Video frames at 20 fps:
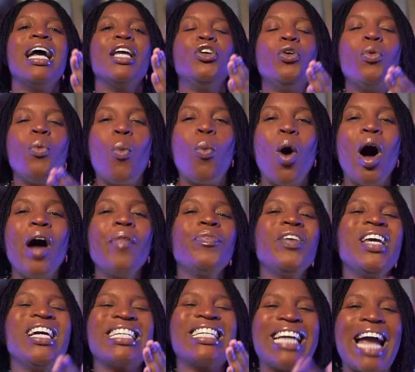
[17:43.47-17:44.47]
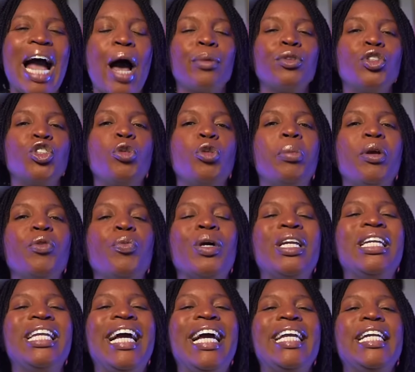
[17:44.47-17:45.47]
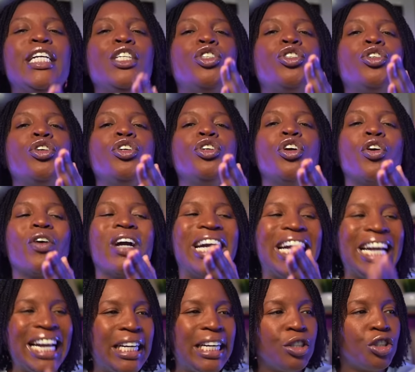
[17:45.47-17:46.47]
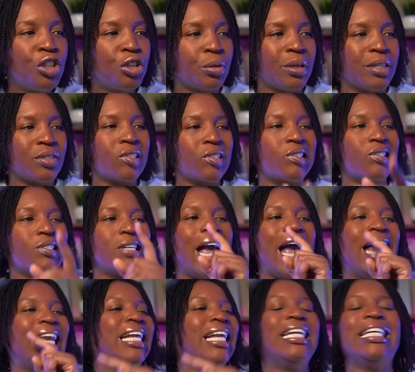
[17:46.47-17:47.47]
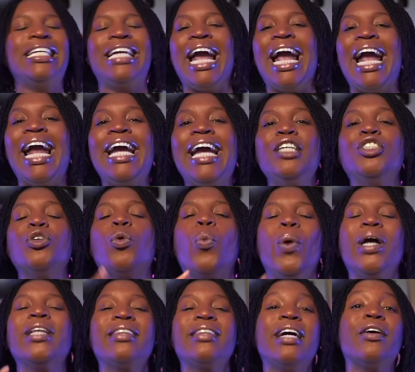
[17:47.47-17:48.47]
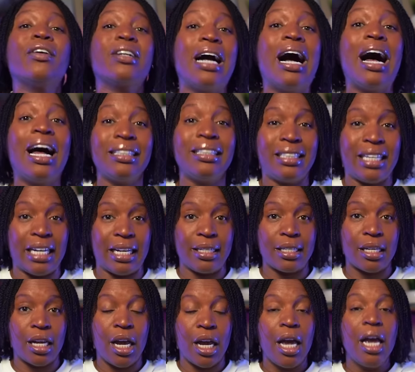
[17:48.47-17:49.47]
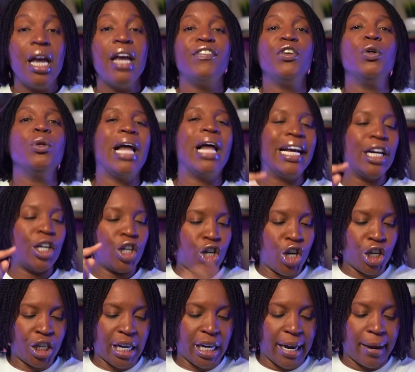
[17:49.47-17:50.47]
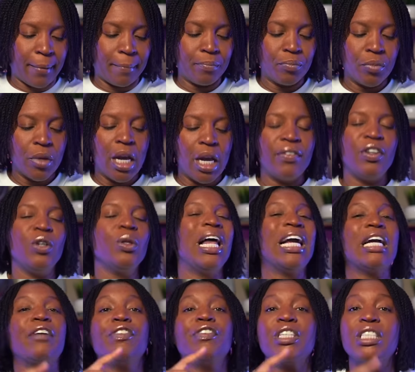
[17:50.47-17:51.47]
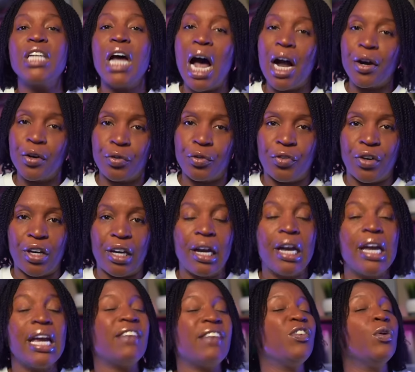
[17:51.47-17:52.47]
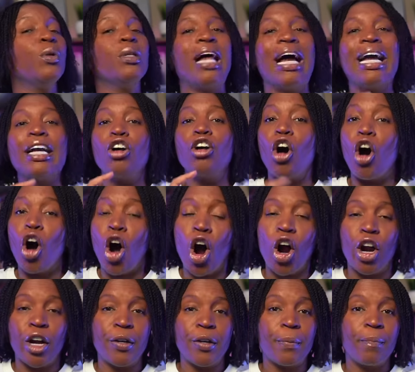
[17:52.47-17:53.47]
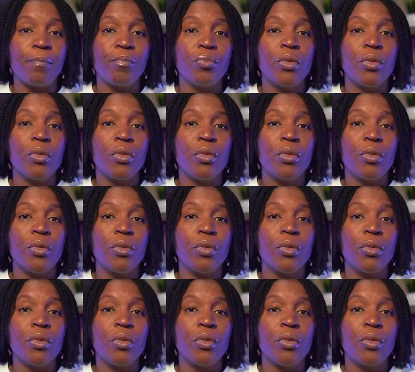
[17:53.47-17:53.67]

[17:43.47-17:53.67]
You want the accounts to be related to your interests and engage with their content. If you like cooking, if you like photography, if you like art,